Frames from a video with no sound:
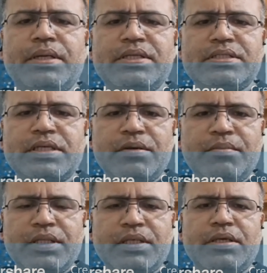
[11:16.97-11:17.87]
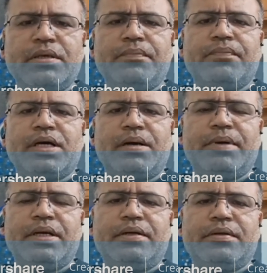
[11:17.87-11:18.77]
please send me the
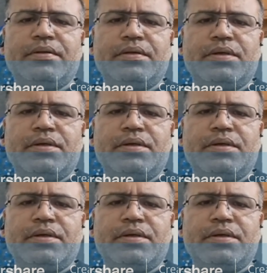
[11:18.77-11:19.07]
comment,